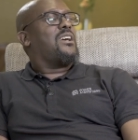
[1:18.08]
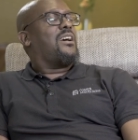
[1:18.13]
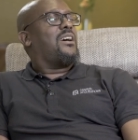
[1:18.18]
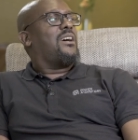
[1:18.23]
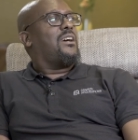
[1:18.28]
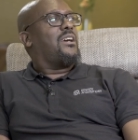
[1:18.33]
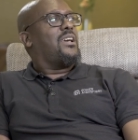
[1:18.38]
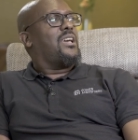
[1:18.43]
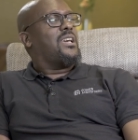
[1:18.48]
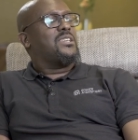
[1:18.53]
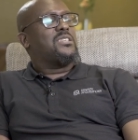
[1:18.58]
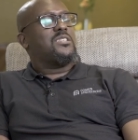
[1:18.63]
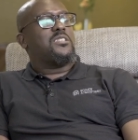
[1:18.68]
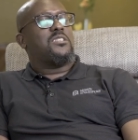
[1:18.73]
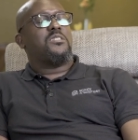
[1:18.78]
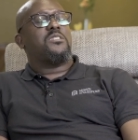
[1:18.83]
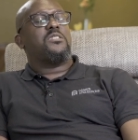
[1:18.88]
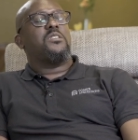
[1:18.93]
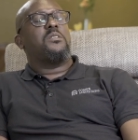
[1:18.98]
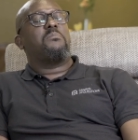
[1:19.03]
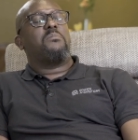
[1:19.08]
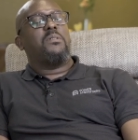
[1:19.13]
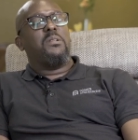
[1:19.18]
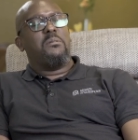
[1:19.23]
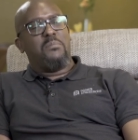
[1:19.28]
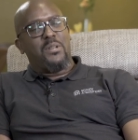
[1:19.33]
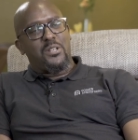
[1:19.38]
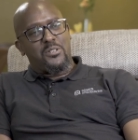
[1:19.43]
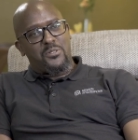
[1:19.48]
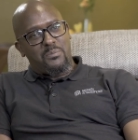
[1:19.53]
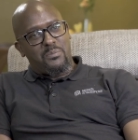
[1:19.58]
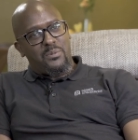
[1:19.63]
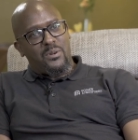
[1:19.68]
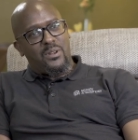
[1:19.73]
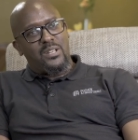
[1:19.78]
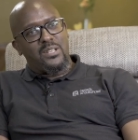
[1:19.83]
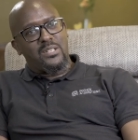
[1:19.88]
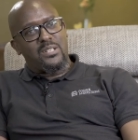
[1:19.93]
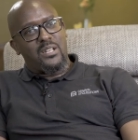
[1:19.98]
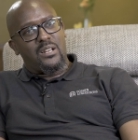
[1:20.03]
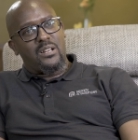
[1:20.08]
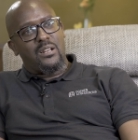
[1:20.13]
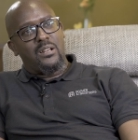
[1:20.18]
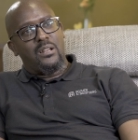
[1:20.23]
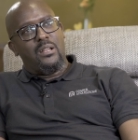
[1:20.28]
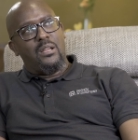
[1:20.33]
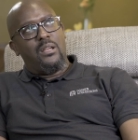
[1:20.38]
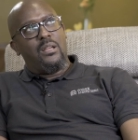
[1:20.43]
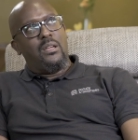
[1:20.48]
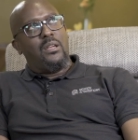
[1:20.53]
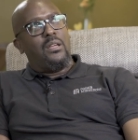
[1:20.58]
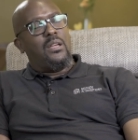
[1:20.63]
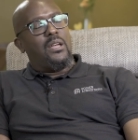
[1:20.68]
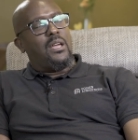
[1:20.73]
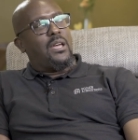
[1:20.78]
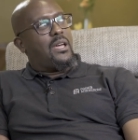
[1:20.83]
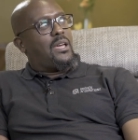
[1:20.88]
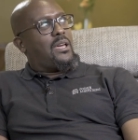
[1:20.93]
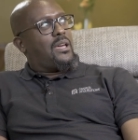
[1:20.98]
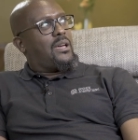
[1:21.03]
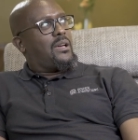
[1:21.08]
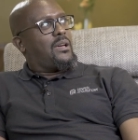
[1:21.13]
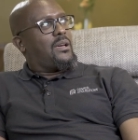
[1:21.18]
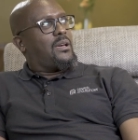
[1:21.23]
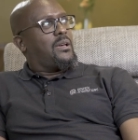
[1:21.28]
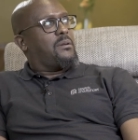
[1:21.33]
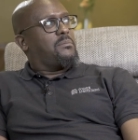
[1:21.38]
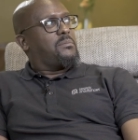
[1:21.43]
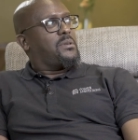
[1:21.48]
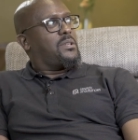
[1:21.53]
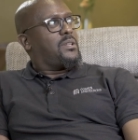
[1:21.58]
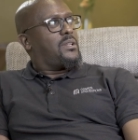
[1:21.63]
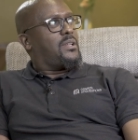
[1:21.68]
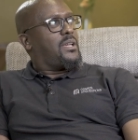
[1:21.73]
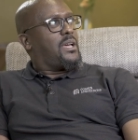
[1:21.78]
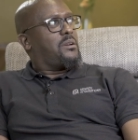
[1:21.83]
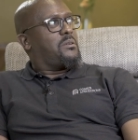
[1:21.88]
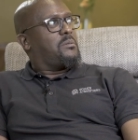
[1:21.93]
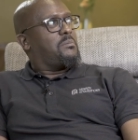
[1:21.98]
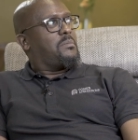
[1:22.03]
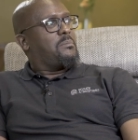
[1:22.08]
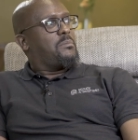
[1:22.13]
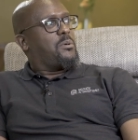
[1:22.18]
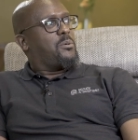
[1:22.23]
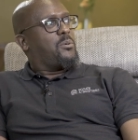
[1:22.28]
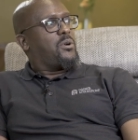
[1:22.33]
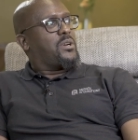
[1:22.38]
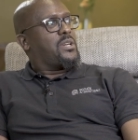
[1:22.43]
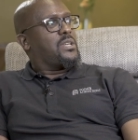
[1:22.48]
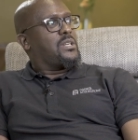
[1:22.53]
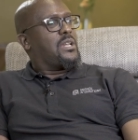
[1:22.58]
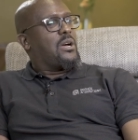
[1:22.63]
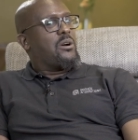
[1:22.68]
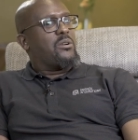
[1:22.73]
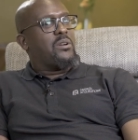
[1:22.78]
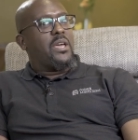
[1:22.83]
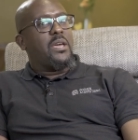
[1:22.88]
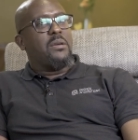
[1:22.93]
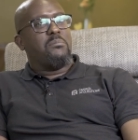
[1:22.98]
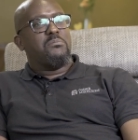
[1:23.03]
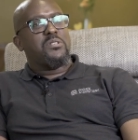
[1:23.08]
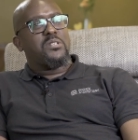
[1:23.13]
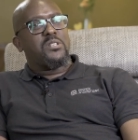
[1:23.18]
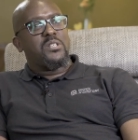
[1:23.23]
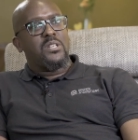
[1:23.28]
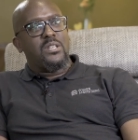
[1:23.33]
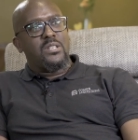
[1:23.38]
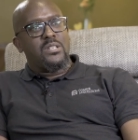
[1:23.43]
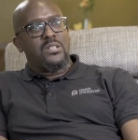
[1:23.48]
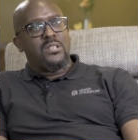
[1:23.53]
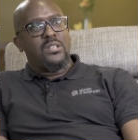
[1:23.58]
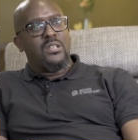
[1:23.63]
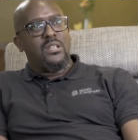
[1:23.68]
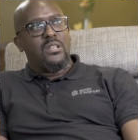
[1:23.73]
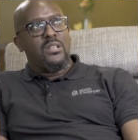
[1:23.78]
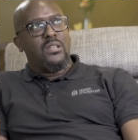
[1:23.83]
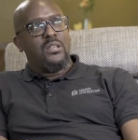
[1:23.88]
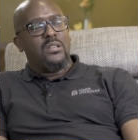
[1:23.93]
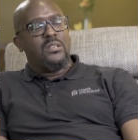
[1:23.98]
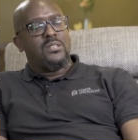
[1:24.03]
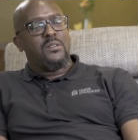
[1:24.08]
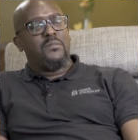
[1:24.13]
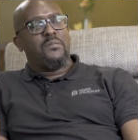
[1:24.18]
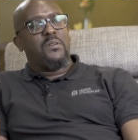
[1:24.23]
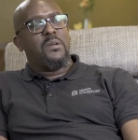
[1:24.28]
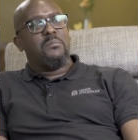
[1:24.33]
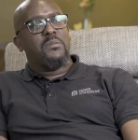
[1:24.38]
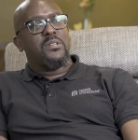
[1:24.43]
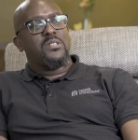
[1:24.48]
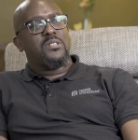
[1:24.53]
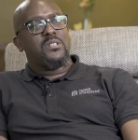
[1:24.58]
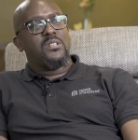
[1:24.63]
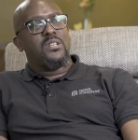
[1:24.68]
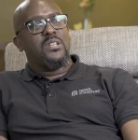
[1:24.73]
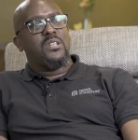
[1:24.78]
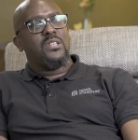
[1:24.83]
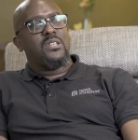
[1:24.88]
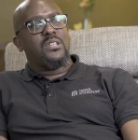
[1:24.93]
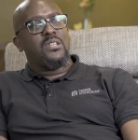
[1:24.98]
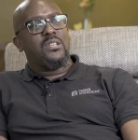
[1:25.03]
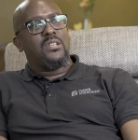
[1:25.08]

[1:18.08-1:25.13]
uh, extremely metropolitan. Uh, I mean, I remember walking down M Street, the famous street,